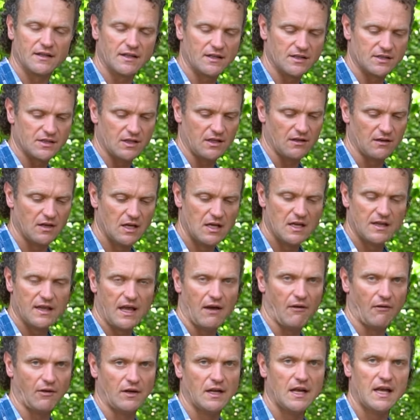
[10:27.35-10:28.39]
And so
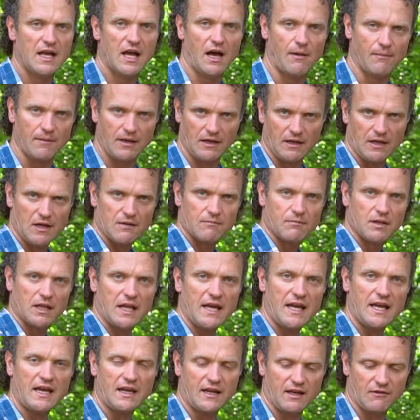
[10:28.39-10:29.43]
that would help me
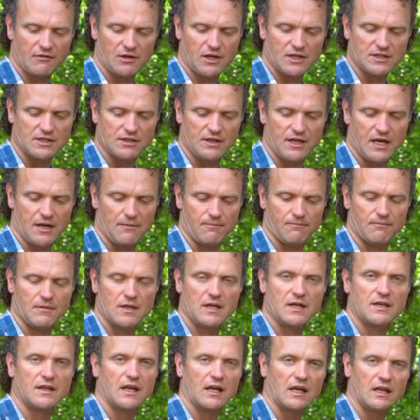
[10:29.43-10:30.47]
belaying. It would also help
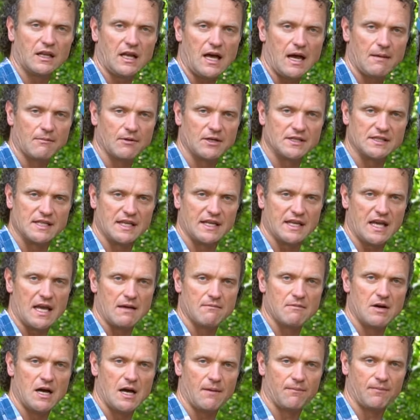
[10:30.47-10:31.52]
the climber as they
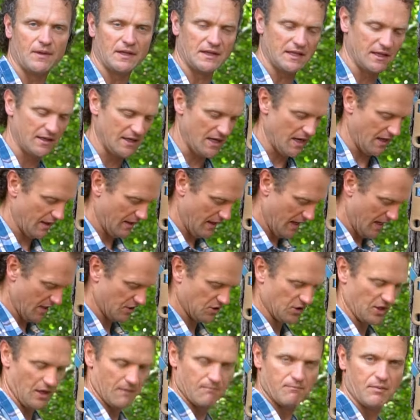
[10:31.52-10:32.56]
came up that they're not
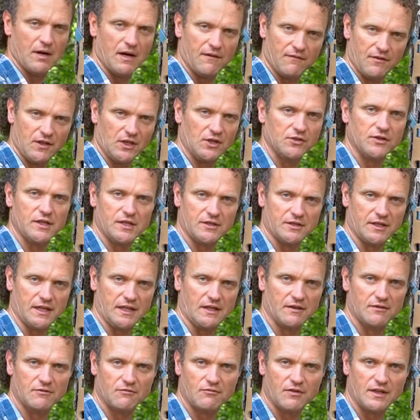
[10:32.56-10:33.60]
actually above the
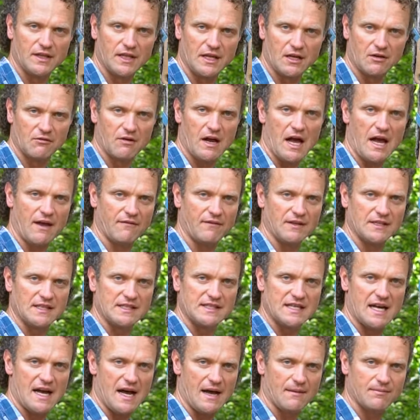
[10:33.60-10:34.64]
gree-gree when they arrive at the
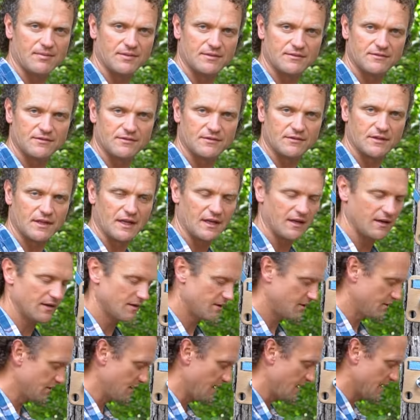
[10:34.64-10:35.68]
top. Okay,
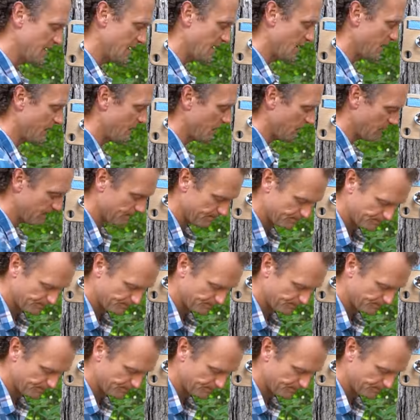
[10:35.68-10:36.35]
so that's helpful.